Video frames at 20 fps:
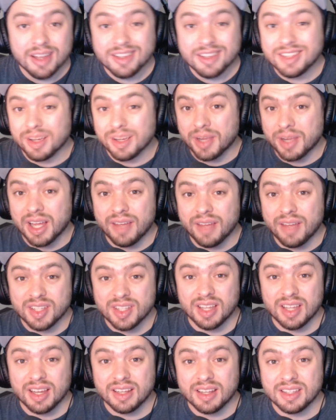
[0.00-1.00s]
So I'm kind of
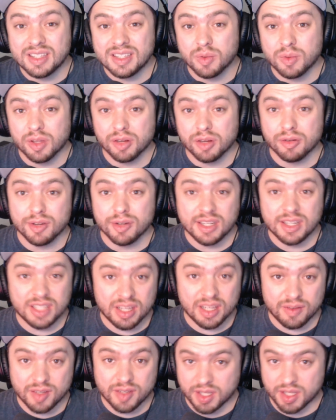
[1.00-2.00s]
excited to see where their
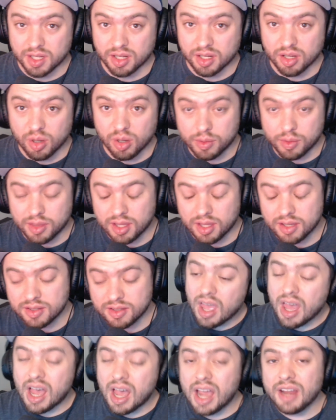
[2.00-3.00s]
creativity is going to go with
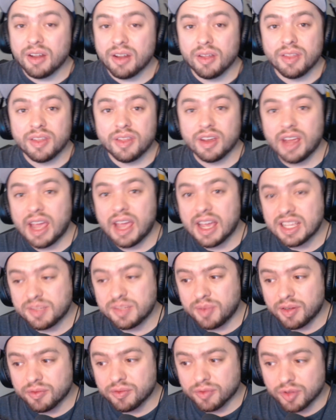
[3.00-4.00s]
this. I know that there has
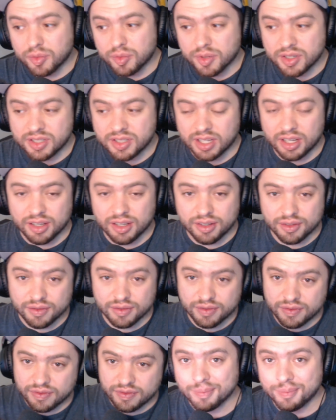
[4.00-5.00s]
been rumors
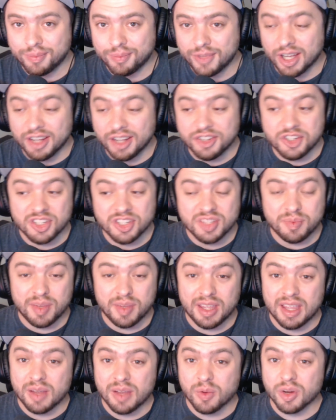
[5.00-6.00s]
of dungeons
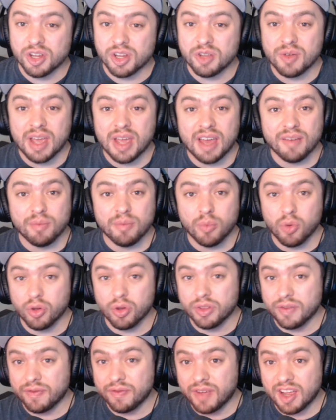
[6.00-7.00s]
being where you have more
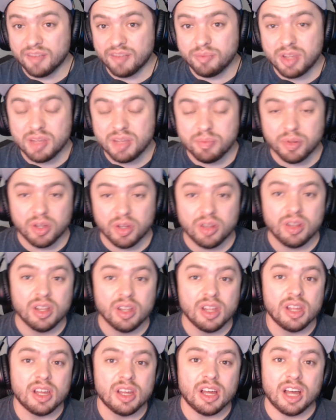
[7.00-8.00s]
than 5 people,
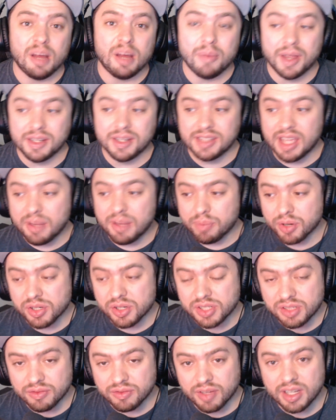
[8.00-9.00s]
like
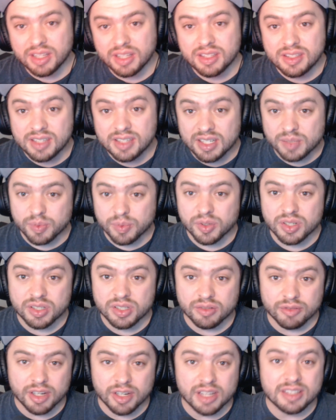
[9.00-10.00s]
10-person raids,
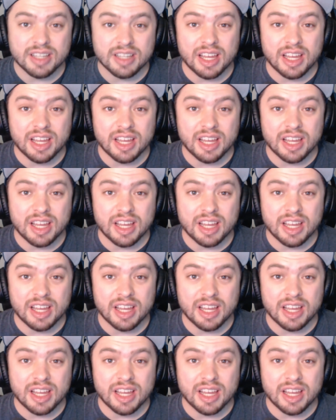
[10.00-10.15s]
6-person raids.